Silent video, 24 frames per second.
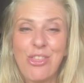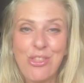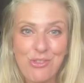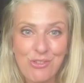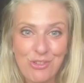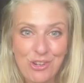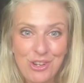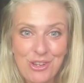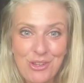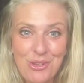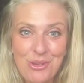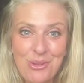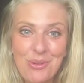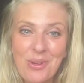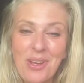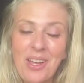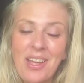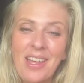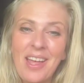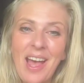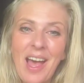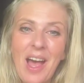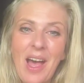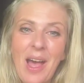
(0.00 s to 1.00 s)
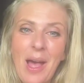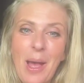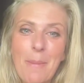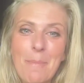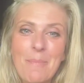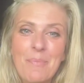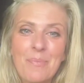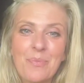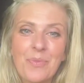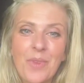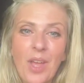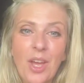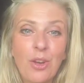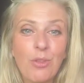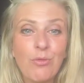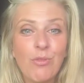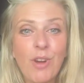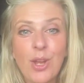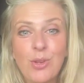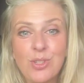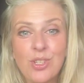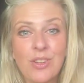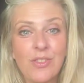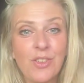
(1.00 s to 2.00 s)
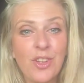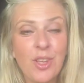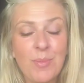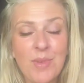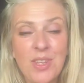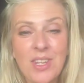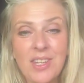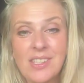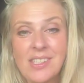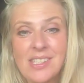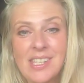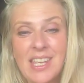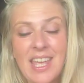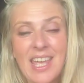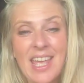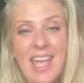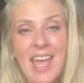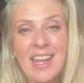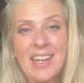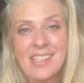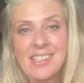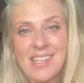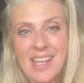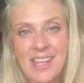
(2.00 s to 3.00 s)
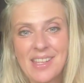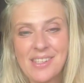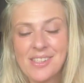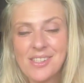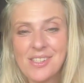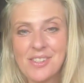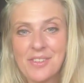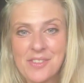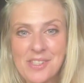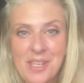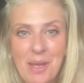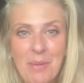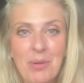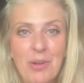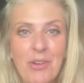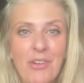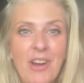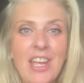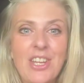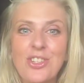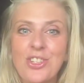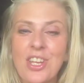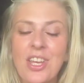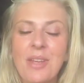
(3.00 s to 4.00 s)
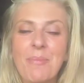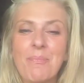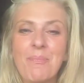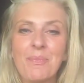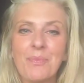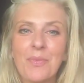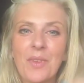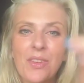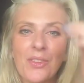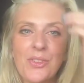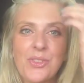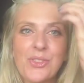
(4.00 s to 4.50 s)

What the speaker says: through an erosion of community and a sense of separation.